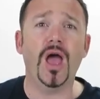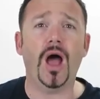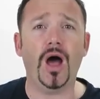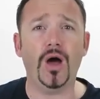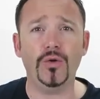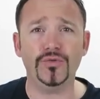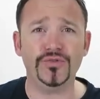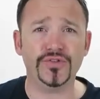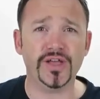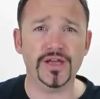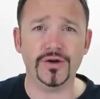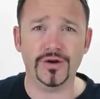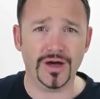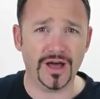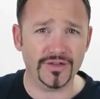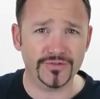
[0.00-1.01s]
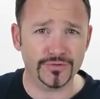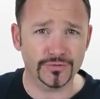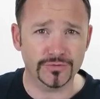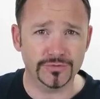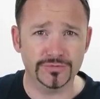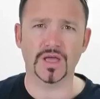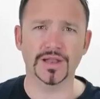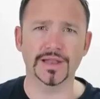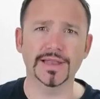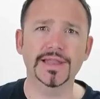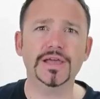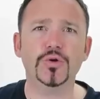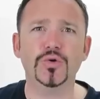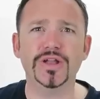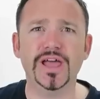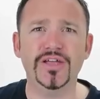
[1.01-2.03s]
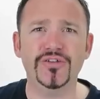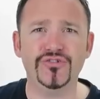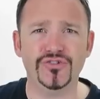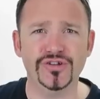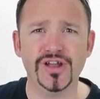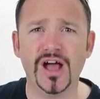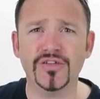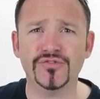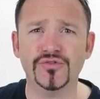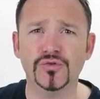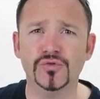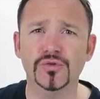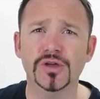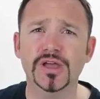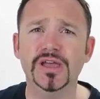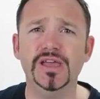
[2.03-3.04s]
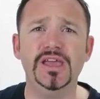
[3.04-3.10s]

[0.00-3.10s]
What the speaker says: wholesale hustle, liquidation hustle,